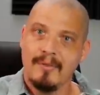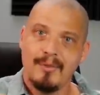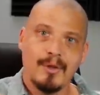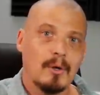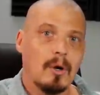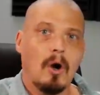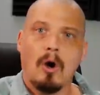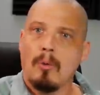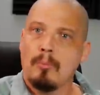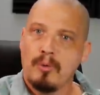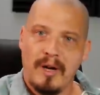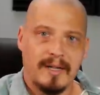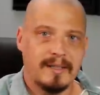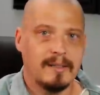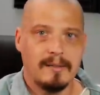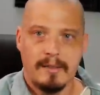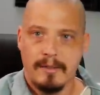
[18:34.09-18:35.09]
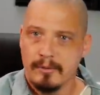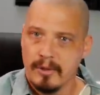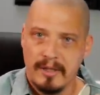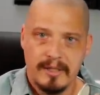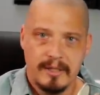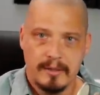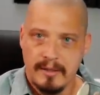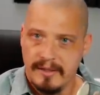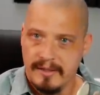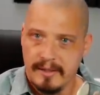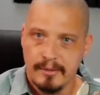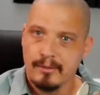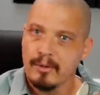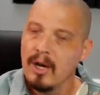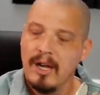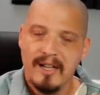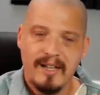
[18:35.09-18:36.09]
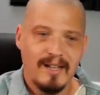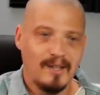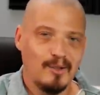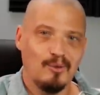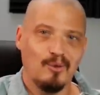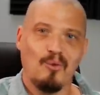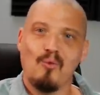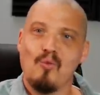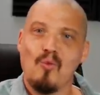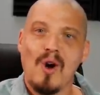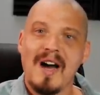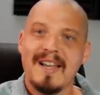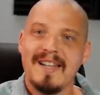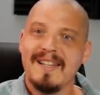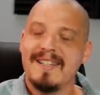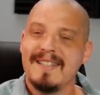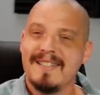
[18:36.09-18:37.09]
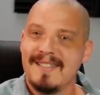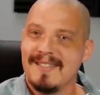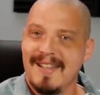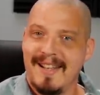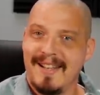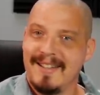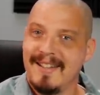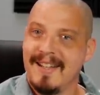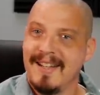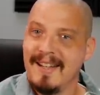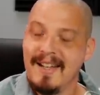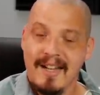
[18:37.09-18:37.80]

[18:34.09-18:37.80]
They're all practically running Linux, right? Why is that?